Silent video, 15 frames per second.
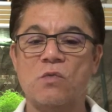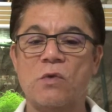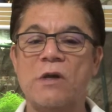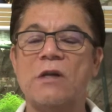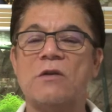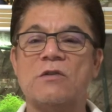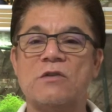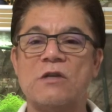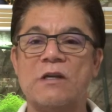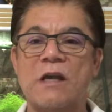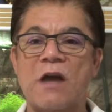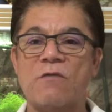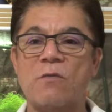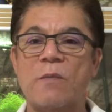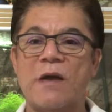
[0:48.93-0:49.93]
We're going to
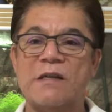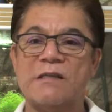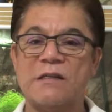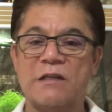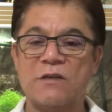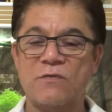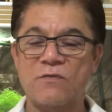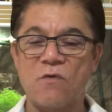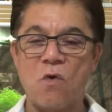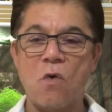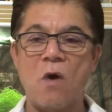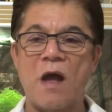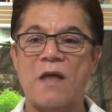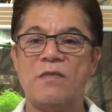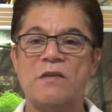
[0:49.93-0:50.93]
cover basically
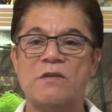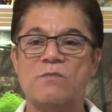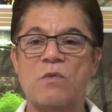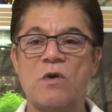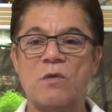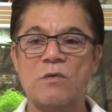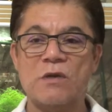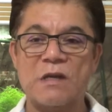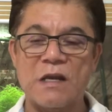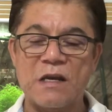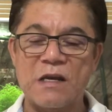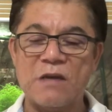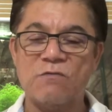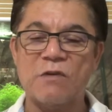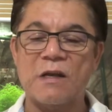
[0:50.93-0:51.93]
4 at this moment
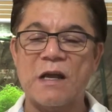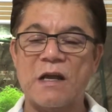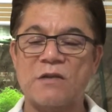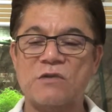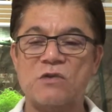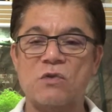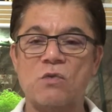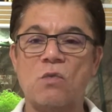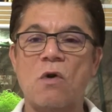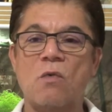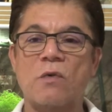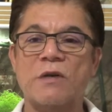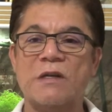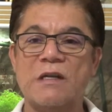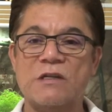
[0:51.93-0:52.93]
in regards to
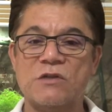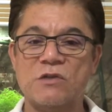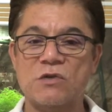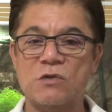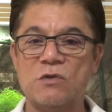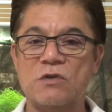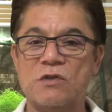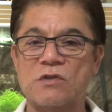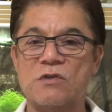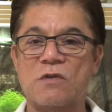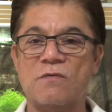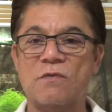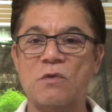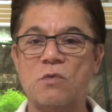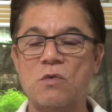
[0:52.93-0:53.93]
what we need to do to
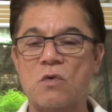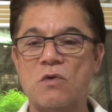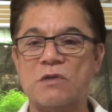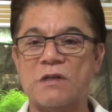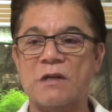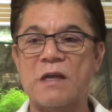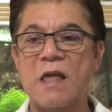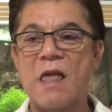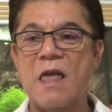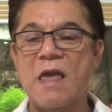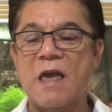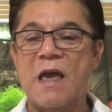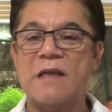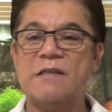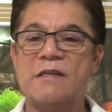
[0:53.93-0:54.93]
soften the water.
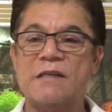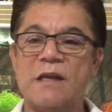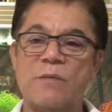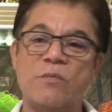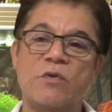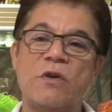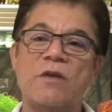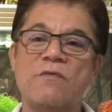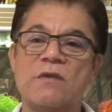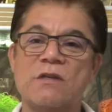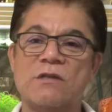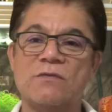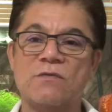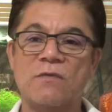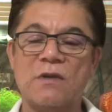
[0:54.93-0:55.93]
As in our
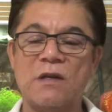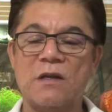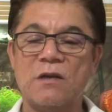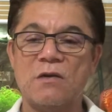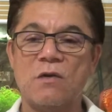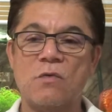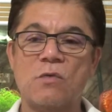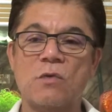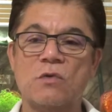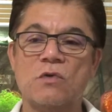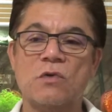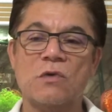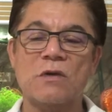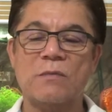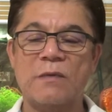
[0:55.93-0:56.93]
previous video, we were
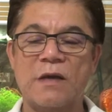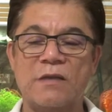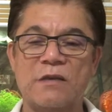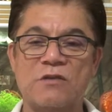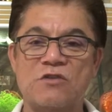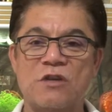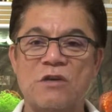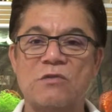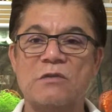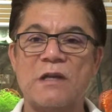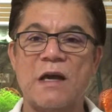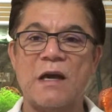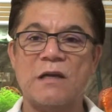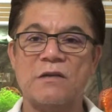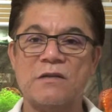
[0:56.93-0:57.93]
talking about the general
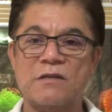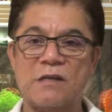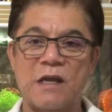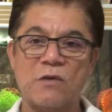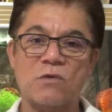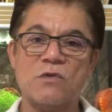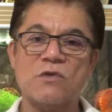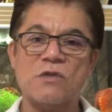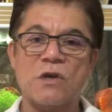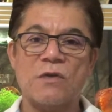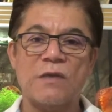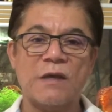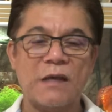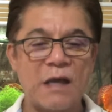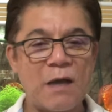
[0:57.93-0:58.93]
hardness and also
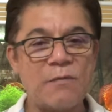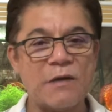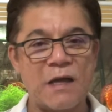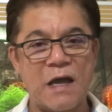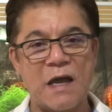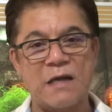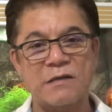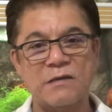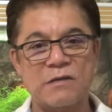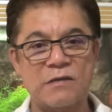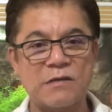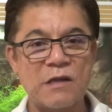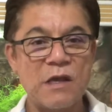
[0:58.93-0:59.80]
the carbonate hardness.